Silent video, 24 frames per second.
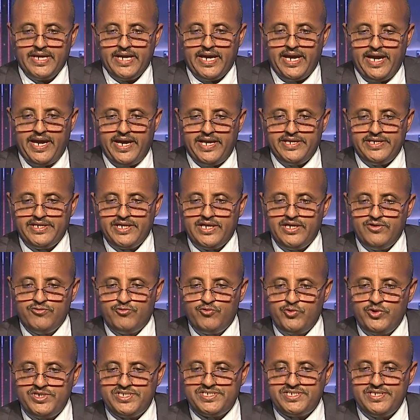And if
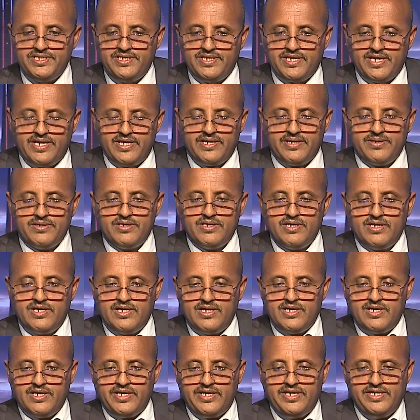we see the
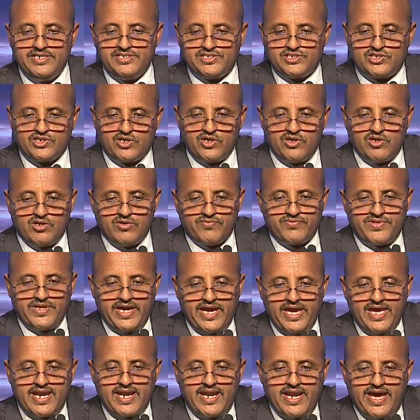history of
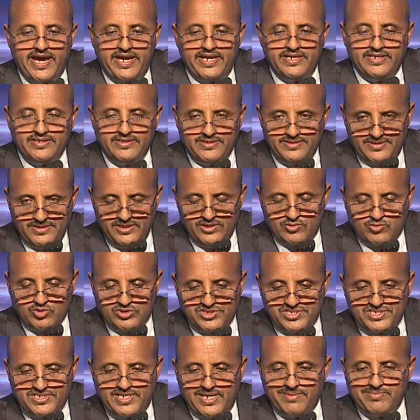the airline, it
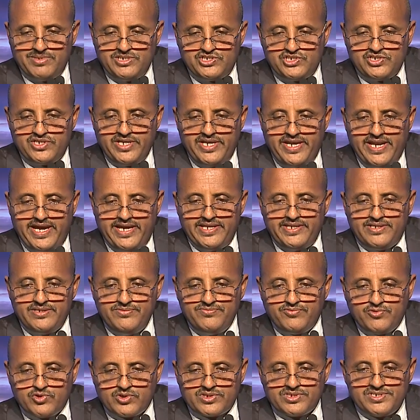was established in
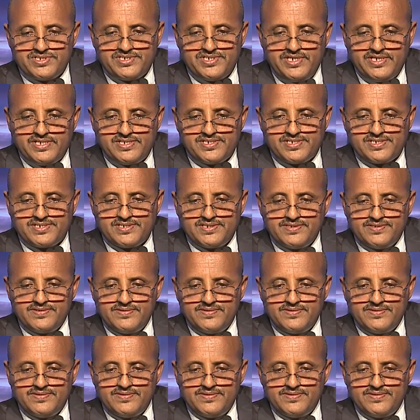1946